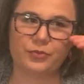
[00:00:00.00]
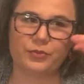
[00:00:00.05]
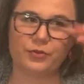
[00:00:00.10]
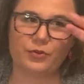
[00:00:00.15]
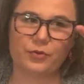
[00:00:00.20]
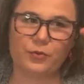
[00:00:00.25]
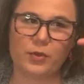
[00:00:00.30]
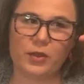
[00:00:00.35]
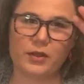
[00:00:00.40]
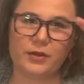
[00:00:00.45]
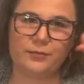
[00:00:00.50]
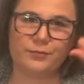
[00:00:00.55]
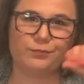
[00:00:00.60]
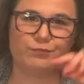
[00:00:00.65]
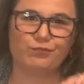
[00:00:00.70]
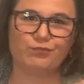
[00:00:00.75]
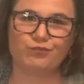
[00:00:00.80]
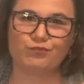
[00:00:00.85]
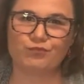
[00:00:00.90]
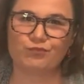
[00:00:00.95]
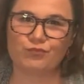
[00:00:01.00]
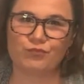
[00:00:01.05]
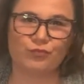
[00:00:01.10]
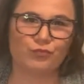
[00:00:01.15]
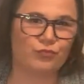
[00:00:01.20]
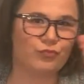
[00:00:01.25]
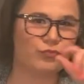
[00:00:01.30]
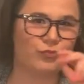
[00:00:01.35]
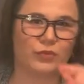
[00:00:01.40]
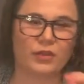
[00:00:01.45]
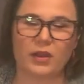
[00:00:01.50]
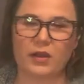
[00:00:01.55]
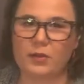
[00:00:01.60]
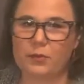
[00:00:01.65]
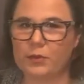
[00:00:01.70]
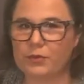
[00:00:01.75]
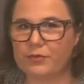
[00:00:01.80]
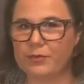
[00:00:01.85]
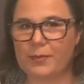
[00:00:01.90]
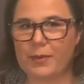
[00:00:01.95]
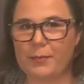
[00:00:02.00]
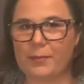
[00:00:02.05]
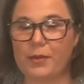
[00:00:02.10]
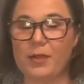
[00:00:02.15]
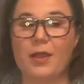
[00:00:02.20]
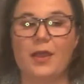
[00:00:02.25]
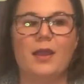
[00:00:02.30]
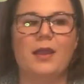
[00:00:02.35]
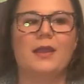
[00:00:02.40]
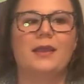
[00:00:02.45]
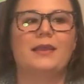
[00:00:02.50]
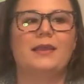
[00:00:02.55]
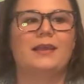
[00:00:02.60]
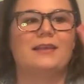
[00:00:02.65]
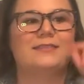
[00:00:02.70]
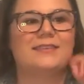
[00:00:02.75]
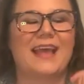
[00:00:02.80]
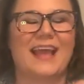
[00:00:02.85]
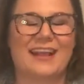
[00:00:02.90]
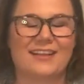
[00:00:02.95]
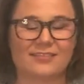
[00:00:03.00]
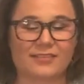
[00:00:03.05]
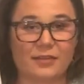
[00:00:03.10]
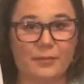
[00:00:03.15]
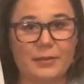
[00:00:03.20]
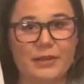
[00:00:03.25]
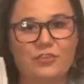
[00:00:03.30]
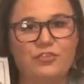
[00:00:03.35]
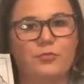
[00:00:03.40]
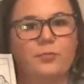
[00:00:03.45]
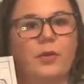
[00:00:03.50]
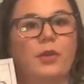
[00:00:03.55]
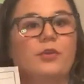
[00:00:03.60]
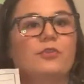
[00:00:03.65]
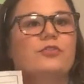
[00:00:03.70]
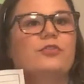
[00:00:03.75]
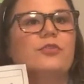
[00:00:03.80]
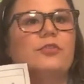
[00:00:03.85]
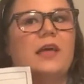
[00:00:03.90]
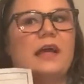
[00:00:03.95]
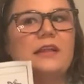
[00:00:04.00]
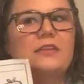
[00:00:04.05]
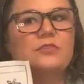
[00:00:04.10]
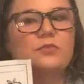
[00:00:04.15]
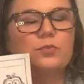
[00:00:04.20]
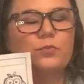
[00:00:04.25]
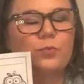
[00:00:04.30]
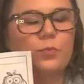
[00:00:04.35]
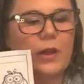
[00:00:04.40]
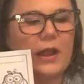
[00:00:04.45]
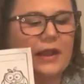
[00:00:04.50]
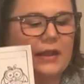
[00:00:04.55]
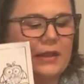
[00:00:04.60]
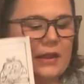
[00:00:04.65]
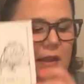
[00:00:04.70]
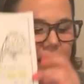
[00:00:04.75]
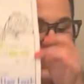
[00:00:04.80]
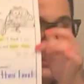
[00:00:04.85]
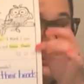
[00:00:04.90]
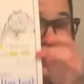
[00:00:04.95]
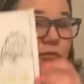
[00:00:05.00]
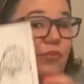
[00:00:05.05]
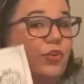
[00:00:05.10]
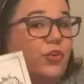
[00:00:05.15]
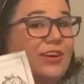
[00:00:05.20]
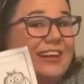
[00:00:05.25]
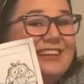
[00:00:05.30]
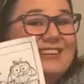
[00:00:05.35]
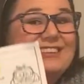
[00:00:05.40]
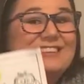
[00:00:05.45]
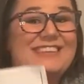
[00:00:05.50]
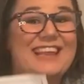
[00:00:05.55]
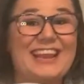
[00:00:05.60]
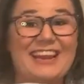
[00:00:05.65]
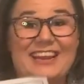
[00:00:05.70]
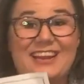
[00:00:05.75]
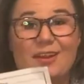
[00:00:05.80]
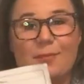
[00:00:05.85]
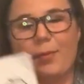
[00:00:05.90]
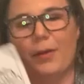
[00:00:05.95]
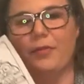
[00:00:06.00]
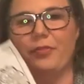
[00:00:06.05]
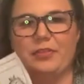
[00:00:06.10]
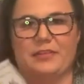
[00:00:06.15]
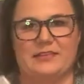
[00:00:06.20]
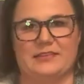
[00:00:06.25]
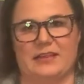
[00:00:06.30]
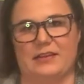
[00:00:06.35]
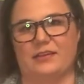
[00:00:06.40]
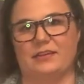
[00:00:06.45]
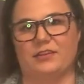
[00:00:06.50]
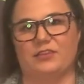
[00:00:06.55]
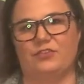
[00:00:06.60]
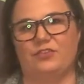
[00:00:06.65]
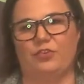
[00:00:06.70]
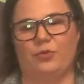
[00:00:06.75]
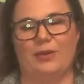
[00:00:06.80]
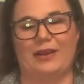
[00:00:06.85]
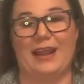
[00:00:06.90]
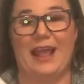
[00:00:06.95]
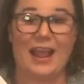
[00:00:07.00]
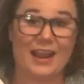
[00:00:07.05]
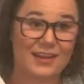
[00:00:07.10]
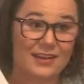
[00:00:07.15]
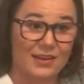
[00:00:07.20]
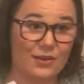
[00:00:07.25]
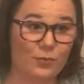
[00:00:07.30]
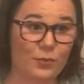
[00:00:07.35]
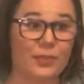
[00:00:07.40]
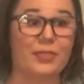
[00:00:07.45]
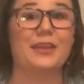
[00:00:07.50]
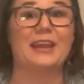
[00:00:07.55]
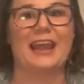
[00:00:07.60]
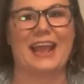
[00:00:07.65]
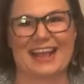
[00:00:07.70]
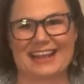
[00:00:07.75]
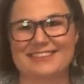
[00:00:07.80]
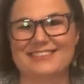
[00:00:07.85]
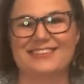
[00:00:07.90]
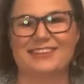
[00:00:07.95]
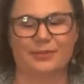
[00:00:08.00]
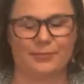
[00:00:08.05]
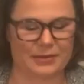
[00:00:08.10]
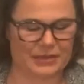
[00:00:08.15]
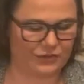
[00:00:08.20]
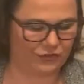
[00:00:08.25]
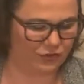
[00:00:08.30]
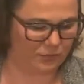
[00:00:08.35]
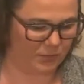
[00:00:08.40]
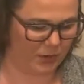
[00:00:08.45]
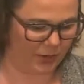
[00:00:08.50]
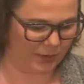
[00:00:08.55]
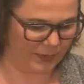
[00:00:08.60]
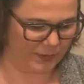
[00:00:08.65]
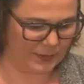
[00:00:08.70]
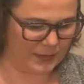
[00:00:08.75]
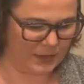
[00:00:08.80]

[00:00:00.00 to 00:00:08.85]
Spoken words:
Anyone remember? Yes, exclamation marks. So that's when, if you're excited about the sentence, you can end it with an exclamation mark.